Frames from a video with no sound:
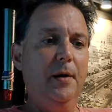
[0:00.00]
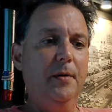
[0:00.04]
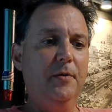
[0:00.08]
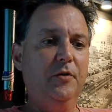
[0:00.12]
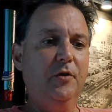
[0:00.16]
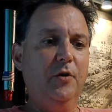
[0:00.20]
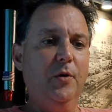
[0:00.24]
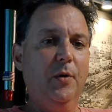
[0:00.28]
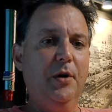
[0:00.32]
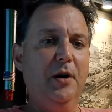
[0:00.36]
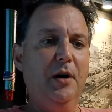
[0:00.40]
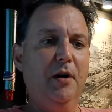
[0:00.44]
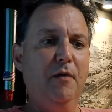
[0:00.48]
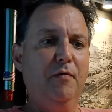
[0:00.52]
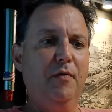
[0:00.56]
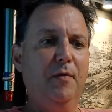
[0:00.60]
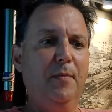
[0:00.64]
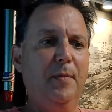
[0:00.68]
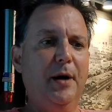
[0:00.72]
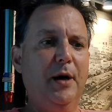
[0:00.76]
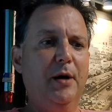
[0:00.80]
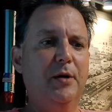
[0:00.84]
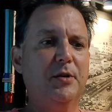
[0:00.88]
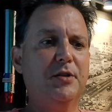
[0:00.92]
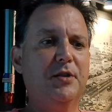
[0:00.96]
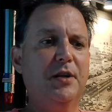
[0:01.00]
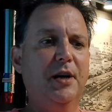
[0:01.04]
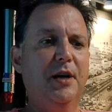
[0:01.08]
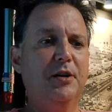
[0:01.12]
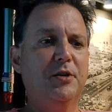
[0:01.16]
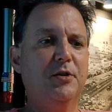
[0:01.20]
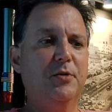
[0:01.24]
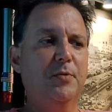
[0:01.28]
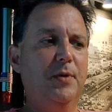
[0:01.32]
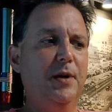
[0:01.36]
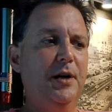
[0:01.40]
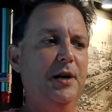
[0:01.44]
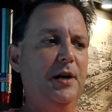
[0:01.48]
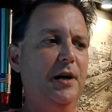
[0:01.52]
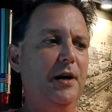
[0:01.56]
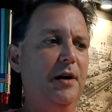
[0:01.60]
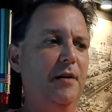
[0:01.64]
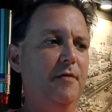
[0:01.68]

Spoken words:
So enough about Santorini.